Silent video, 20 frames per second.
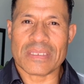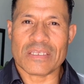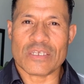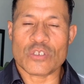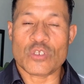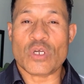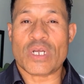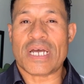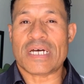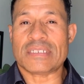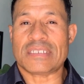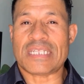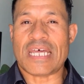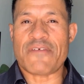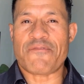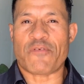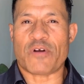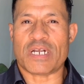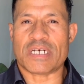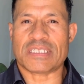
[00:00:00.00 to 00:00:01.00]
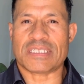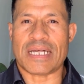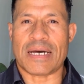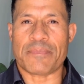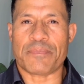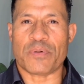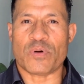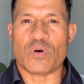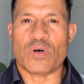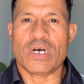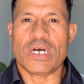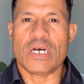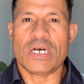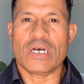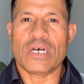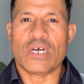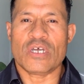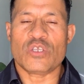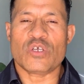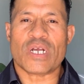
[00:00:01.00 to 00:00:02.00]
You can say, for example,
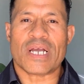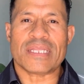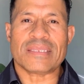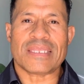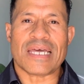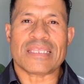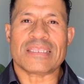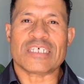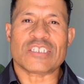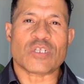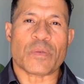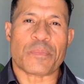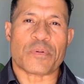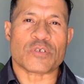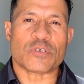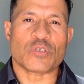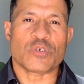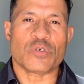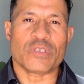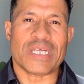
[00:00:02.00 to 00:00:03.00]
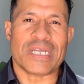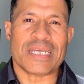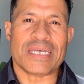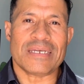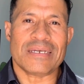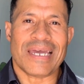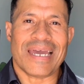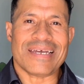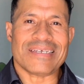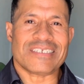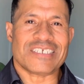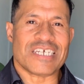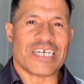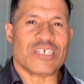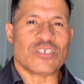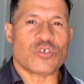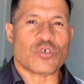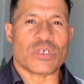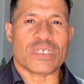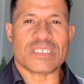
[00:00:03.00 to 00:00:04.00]
you can take this opportunity and
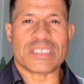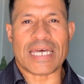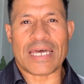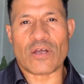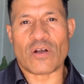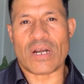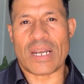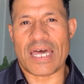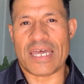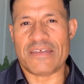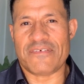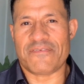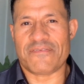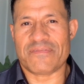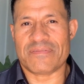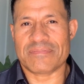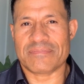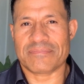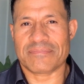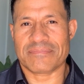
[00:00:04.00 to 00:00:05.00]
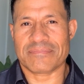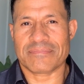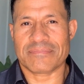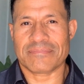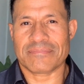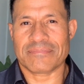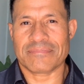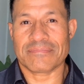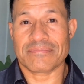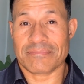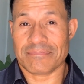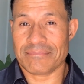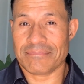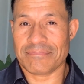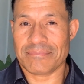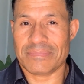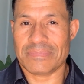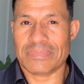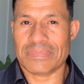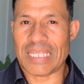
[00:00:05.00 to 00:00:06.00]
change your entire life.
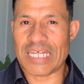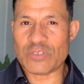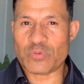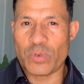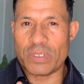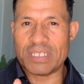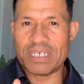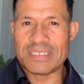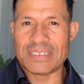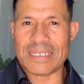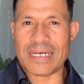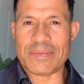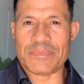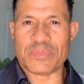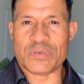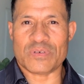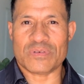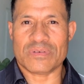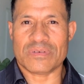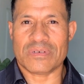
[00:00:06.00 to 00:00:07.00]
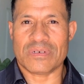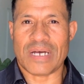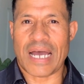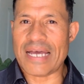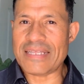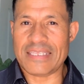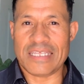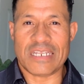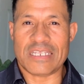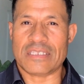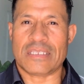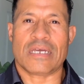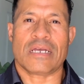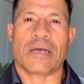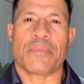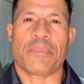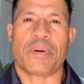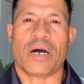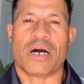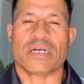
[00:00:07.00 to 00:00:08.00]
That's one example. I didn't take a
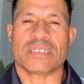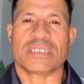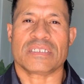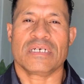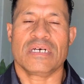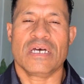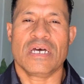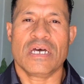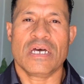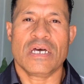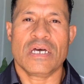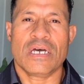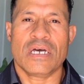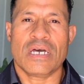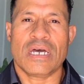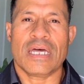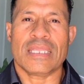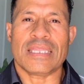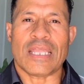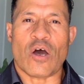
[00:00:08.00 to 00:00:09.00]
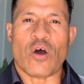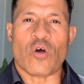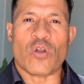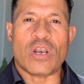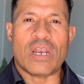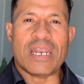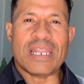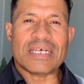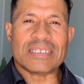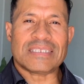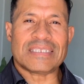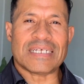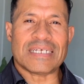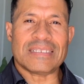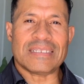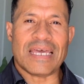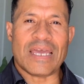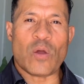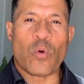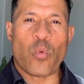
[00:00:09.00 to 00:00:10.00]
pause. Now listen
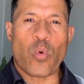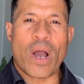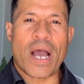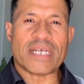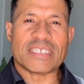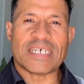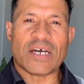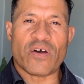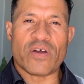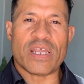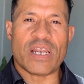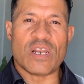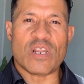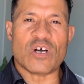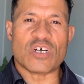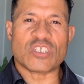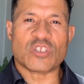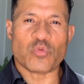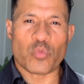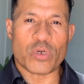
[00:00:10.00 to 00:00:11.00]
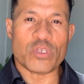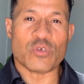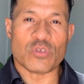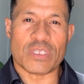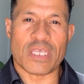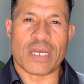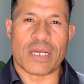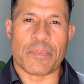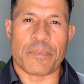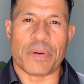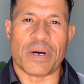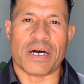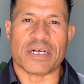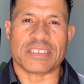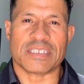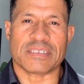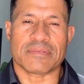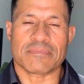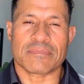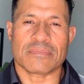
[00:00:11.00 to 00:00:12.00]
and watch how it looks when you take a pause.